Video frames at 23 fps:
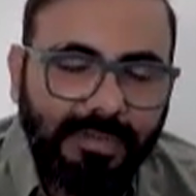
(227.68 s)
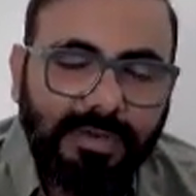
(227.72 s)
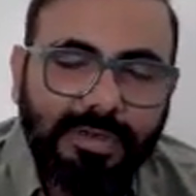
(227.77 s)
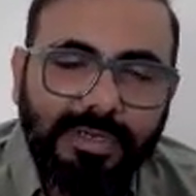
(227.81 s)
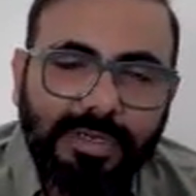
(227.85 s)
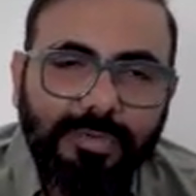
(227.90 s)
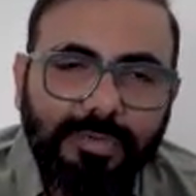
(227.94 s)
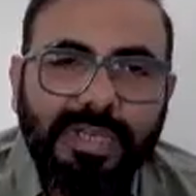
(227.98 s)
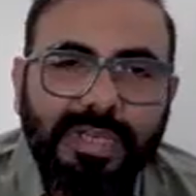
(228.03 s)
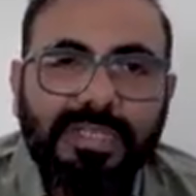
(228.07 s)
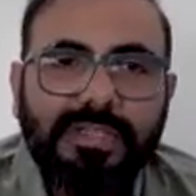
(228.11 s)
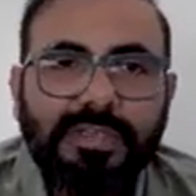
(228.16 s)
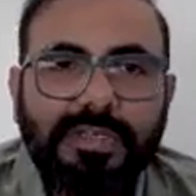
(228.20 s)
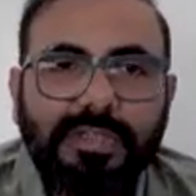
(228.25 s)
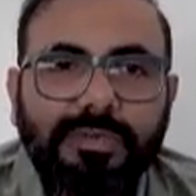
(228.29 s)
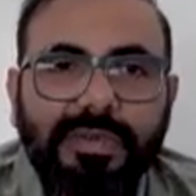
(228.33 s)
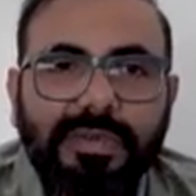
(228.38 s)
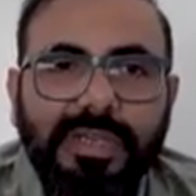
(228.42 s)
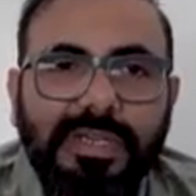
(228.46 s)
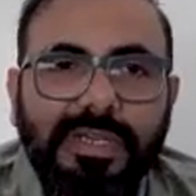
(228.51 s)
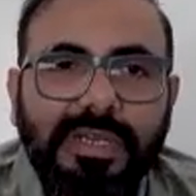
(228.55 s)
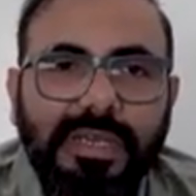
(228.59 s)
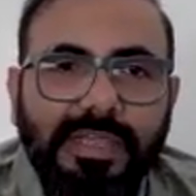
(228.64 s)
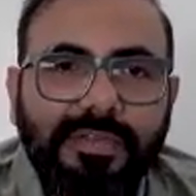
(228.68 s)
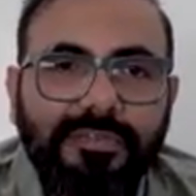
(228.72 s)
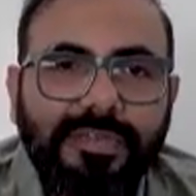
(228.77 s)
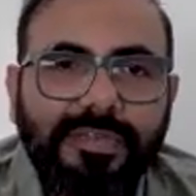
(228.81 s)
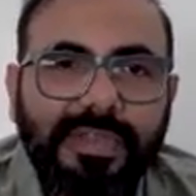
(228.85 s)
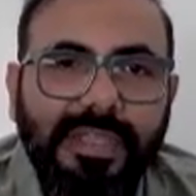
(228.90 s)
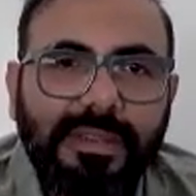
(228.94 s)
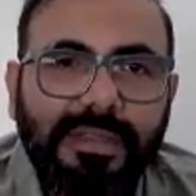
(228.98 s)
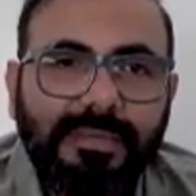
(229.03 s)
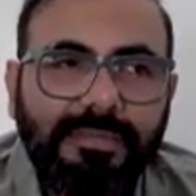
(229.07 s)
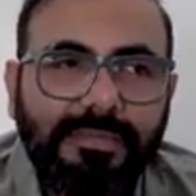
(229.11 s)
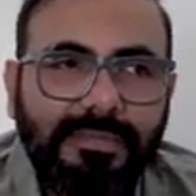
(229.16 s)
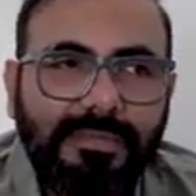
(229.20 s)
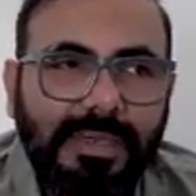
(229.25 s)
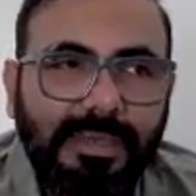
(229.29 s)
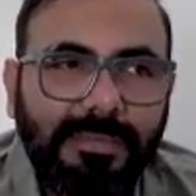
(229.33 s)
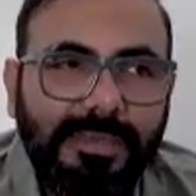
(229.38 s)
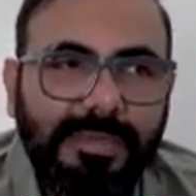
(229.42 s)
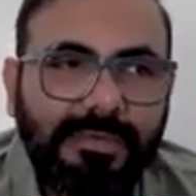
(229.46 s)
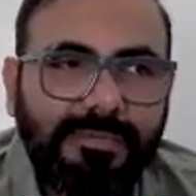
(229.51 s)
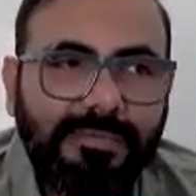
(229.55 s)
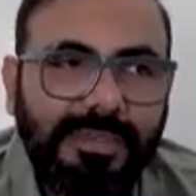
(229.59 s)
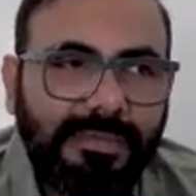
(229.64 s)
during live game.
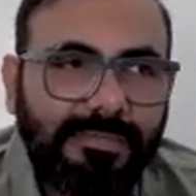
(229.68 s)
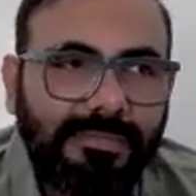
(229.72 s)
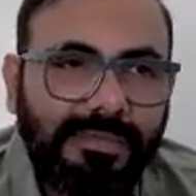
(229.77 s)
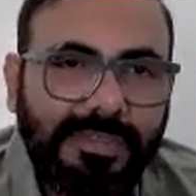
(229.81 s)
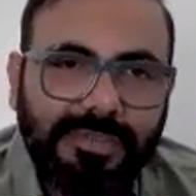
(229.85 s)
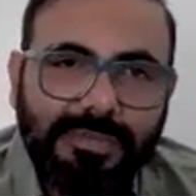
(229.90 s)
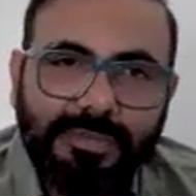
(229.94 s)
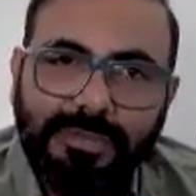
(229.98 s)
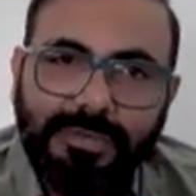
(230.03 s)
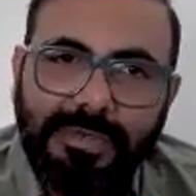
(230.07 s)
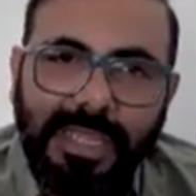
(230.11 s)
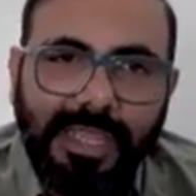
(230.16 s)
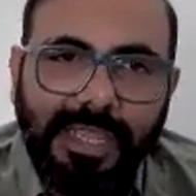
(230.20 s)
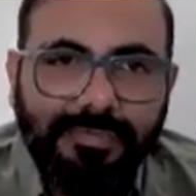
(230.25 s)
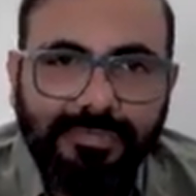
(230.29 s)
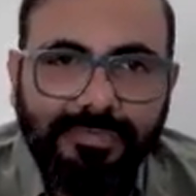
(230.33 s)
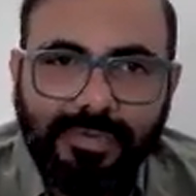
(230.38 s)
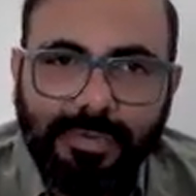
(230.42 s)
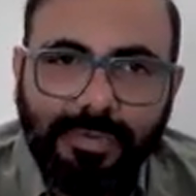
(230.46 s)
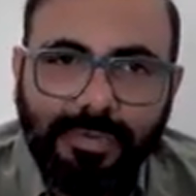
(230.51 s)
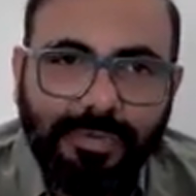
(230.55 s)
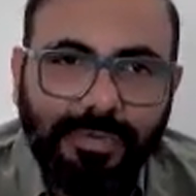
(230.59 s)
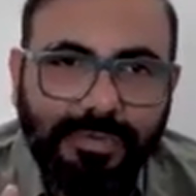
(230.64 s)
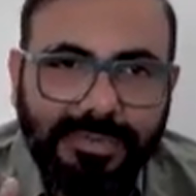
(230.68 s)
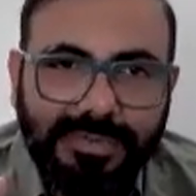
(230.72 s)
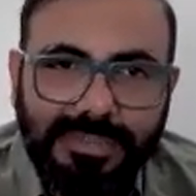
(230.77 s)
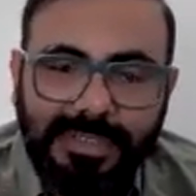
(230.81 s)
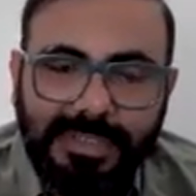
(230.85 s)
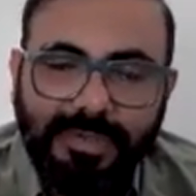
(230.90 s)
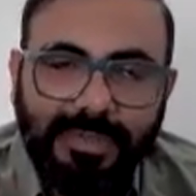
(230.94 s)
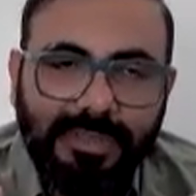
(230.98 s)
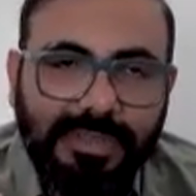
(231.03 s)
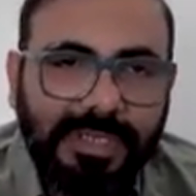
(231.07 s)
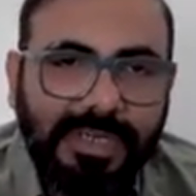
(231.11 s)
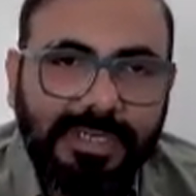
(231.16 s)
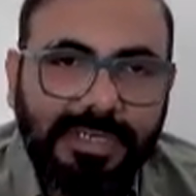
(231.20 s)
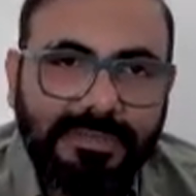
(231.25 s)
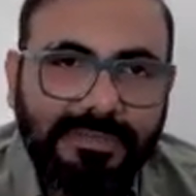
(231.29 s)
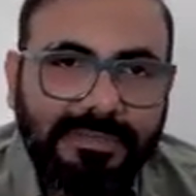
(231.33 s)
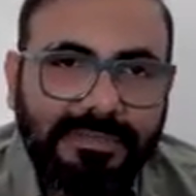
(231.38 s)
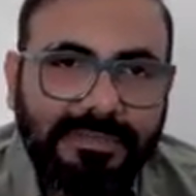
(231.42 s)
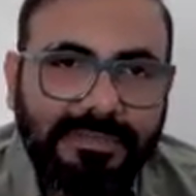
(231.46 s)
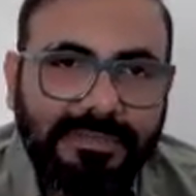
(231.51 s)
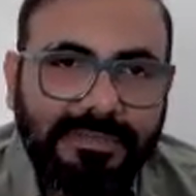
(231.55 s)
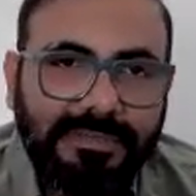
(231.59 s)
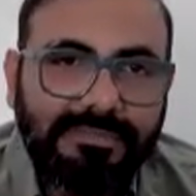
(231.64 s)
I mean, we show live scores and all that
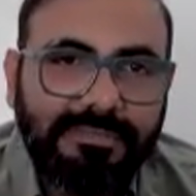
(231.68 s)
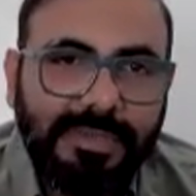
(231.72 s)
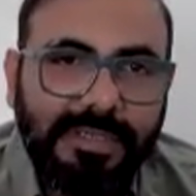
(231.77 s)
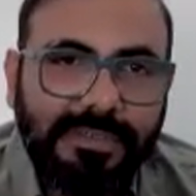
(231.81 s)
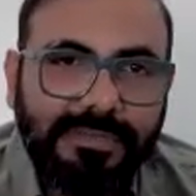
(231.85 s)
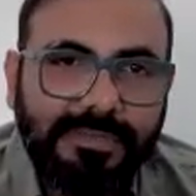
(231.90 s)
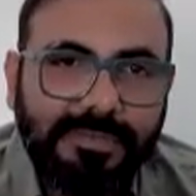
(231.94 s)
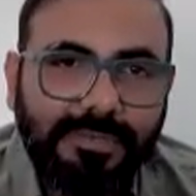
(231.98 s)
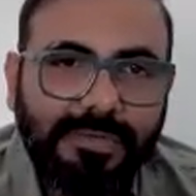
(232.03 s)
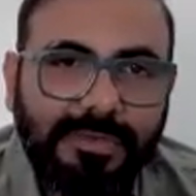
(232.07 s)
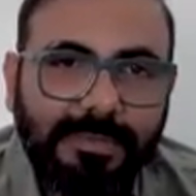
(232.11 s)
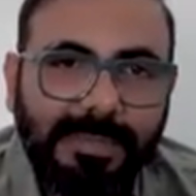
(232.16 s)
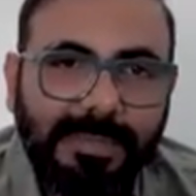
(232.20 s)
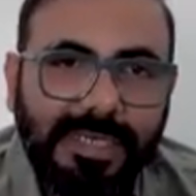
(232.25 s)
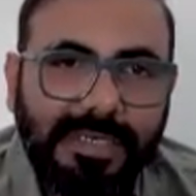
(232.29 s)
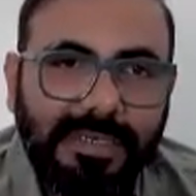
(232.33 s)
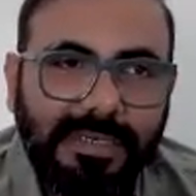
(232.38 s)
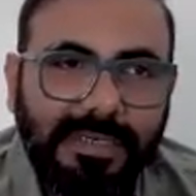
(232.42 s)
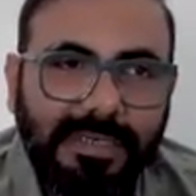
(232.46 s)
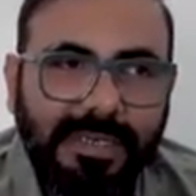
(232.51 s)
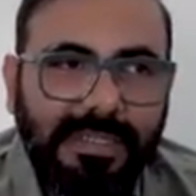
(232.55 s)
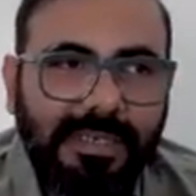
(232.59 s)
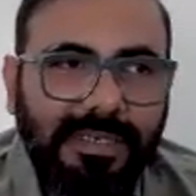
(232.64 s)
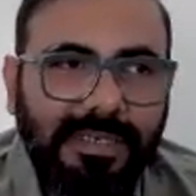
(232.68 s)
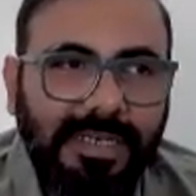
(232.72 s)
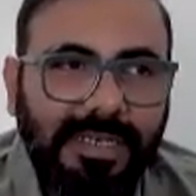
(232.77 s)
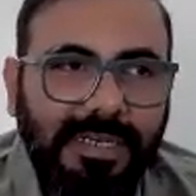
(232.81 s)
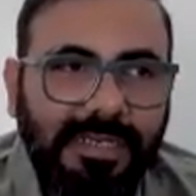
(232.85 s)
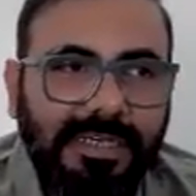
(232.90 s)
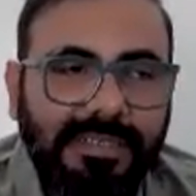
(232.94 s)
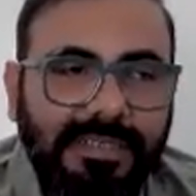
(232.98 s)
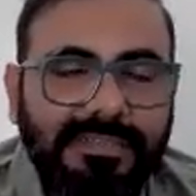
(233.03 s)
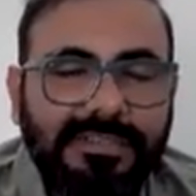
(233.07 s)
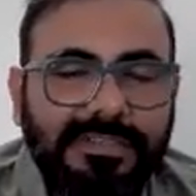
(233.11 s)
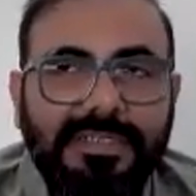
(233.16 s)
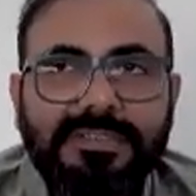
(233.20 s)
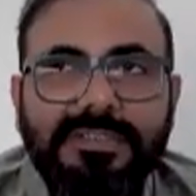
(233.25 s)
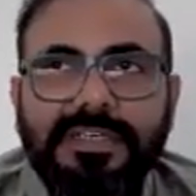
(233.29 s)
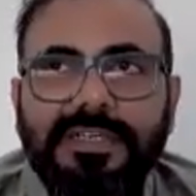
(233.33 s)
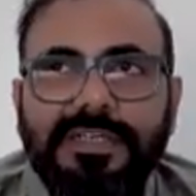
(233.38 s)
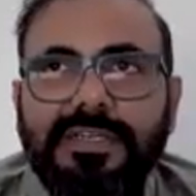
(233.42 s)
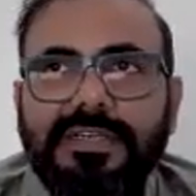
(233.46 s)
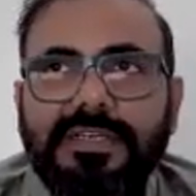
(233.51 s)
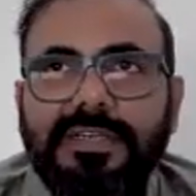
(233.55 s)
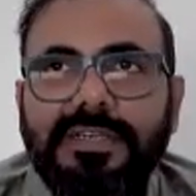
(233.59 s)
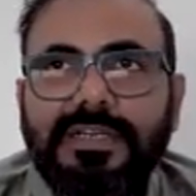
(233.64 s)
is good, but let's
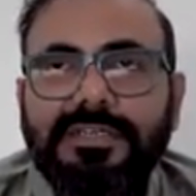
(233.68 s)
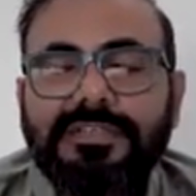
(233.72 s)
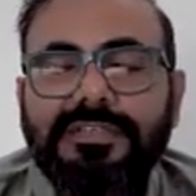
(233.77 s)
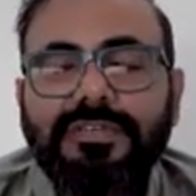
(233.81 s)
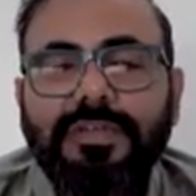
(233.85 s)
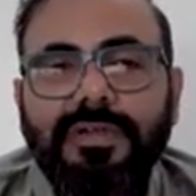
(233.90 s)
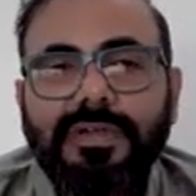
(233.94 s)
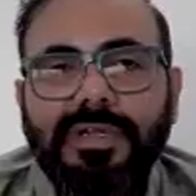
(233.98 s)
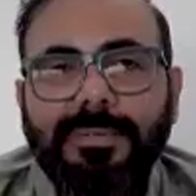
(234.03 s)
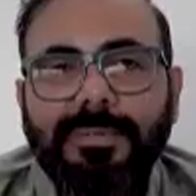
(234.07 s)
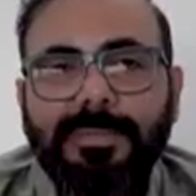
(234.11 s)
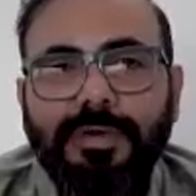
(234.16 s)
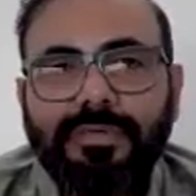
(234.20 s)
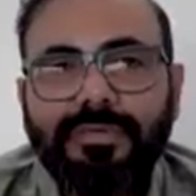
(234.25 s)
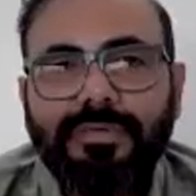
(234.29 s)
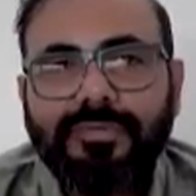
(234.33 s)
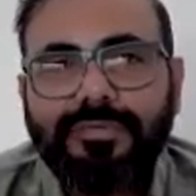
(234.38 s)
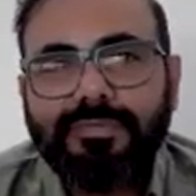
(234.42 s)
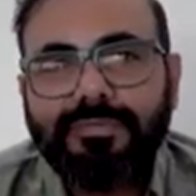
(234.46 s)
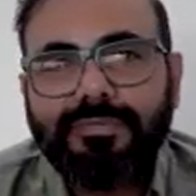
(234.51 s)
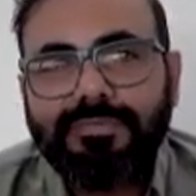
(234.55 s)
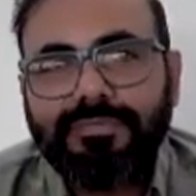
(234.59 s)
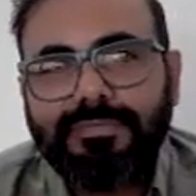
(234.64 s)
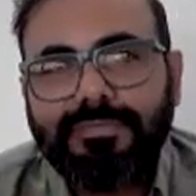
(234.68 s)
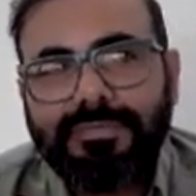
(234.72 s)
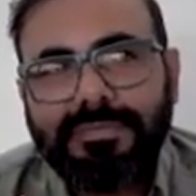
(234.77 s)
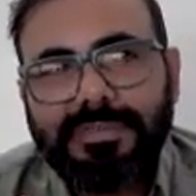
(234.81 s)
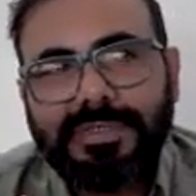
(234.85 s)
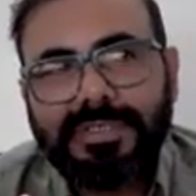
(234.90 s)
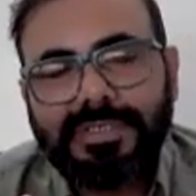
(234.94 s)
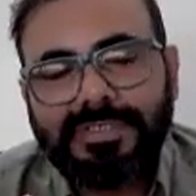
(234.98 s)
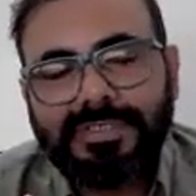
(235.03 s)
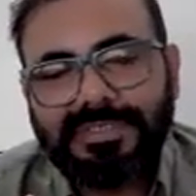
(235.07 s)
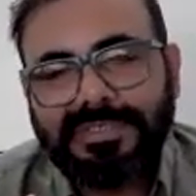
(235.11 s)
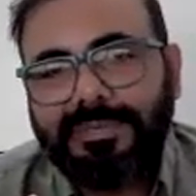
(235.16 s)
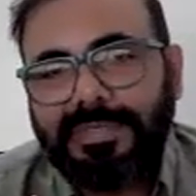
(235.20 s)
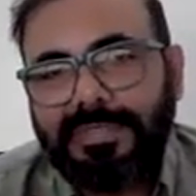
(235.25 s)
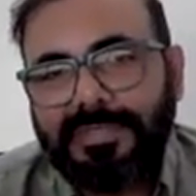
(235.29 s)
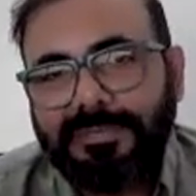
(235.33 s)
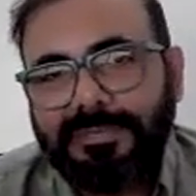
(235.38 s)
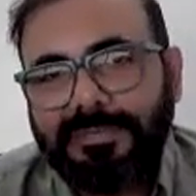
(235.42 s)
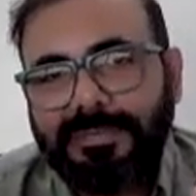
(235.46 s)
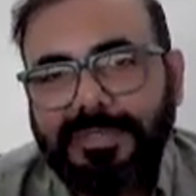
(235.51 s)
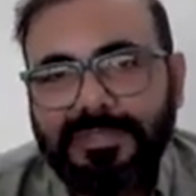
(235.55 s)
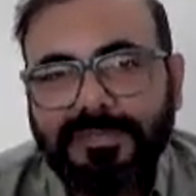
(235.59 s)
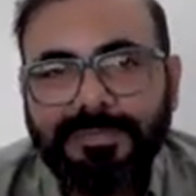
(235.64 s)
talk about
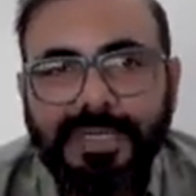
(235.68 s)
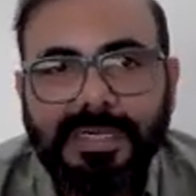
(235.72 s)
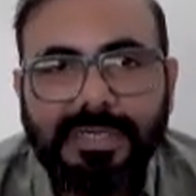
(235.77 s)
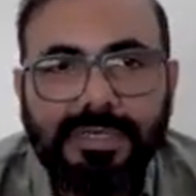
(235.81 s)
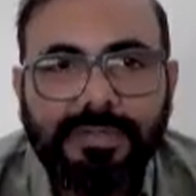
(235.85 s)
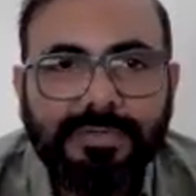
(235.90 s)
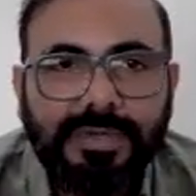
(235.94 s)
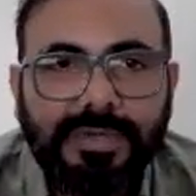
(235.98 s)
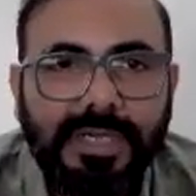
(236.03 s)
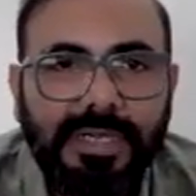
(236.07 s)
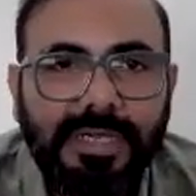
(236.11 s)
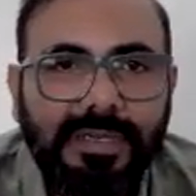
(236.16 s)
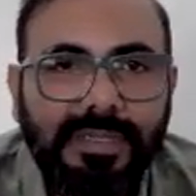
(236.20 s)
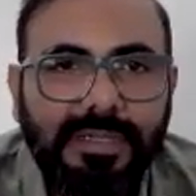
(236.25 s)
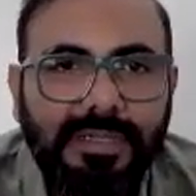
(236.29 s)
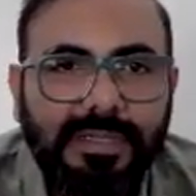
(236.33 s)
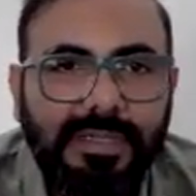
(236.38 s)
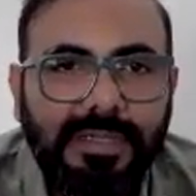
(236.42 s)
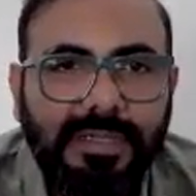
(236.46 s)
customer perspective, right?